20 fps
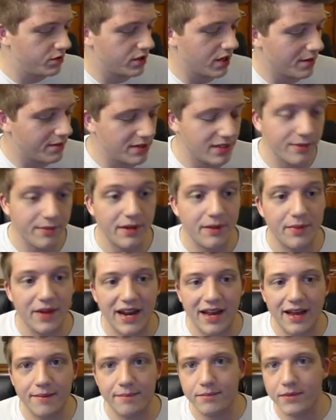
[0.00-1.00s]
subs to me but
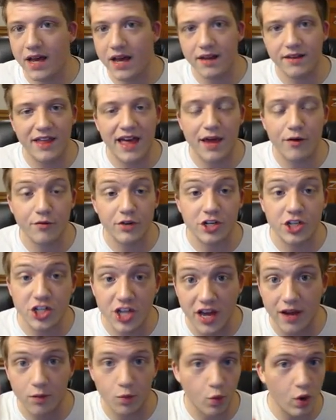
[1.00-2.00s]
i'm not that rich
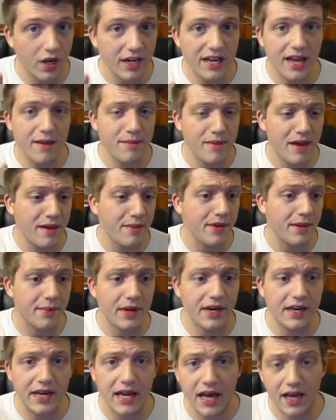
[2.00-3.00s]
yet one day maybe
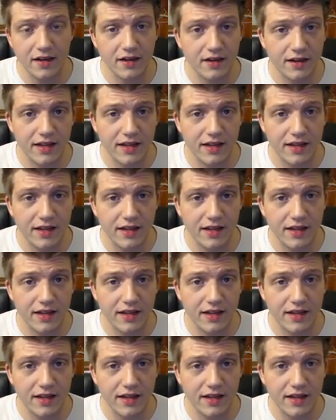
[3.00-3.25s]
but not